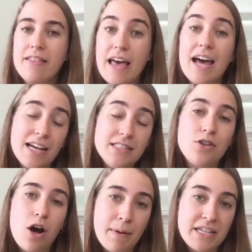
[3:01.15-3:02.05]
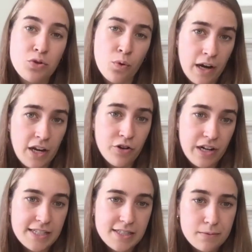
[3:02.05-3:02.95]
that I saw my score
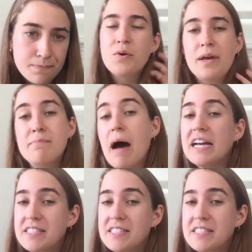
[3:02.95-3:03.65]
increase. In my